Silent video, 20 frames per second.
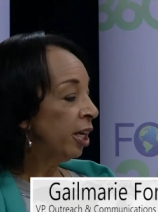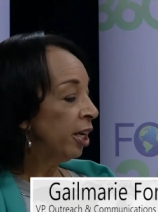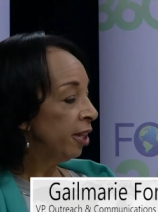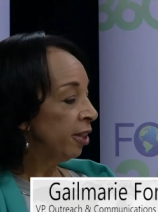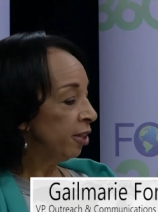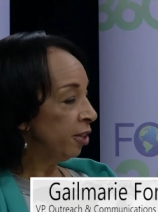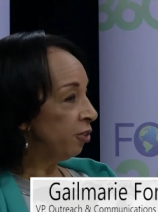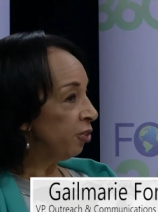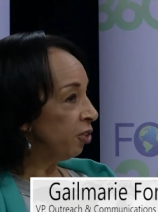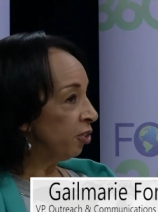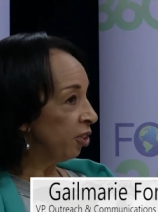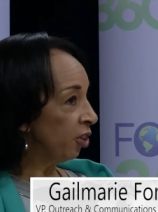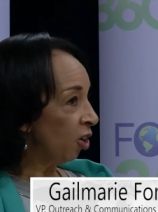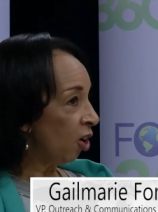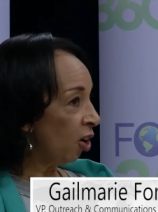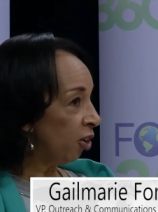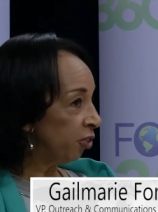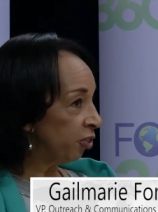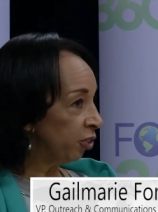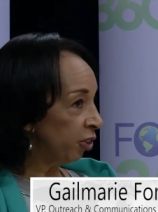This year they're
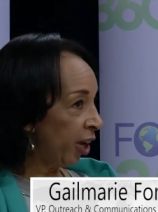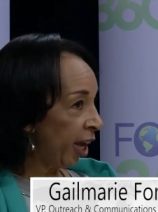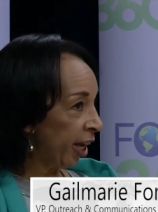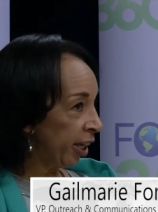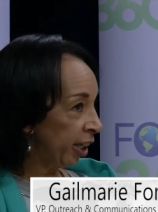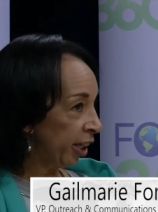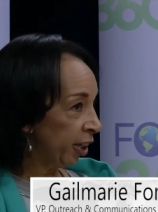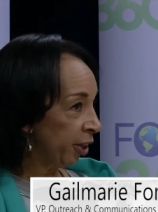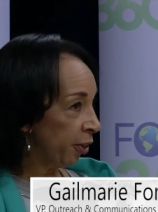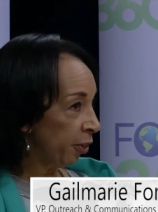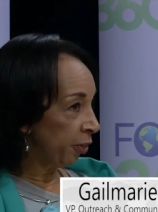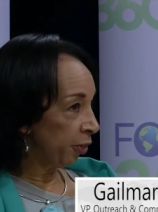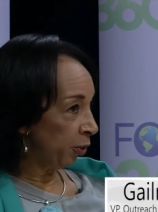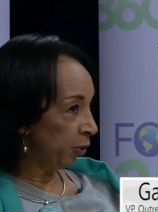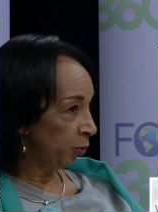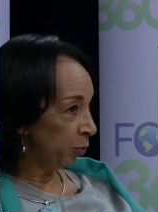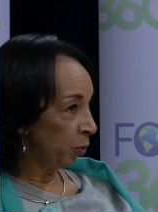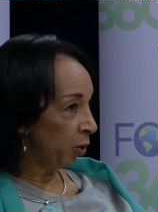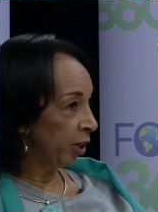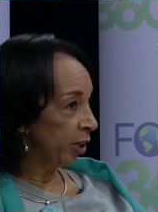also adding a
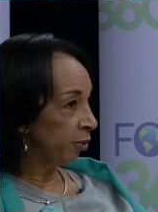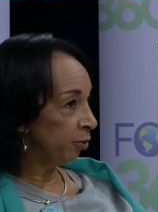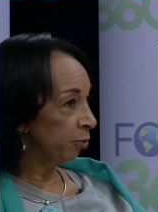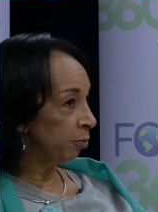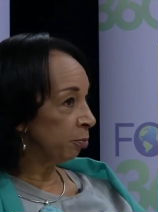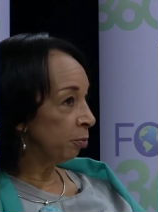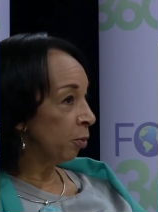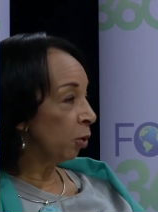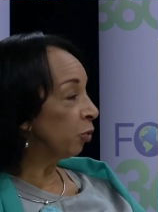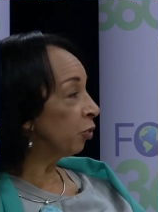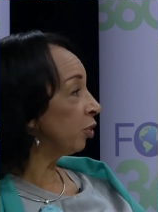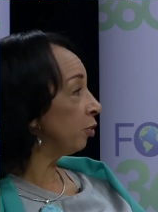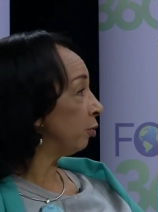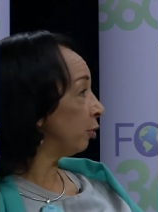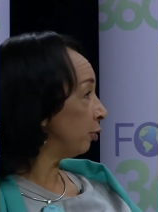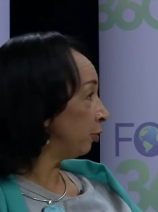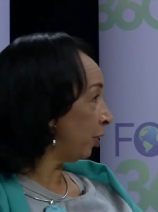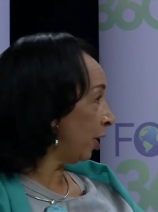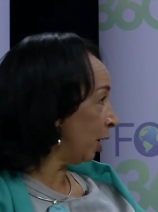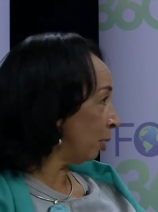third one, mostly for
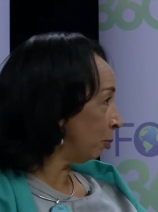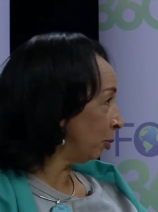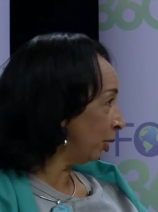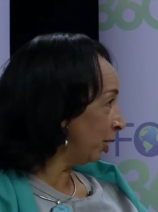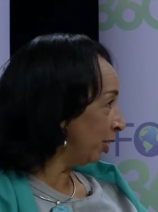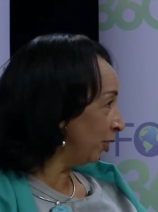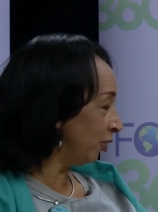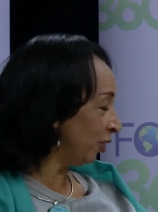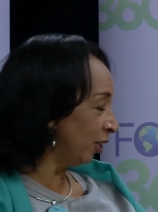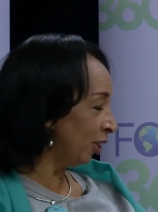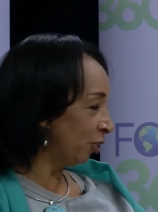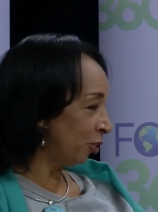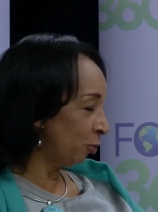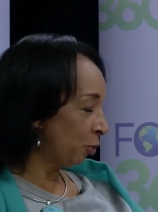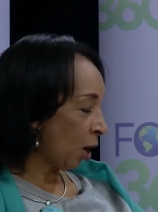families, and it's mm-hmm.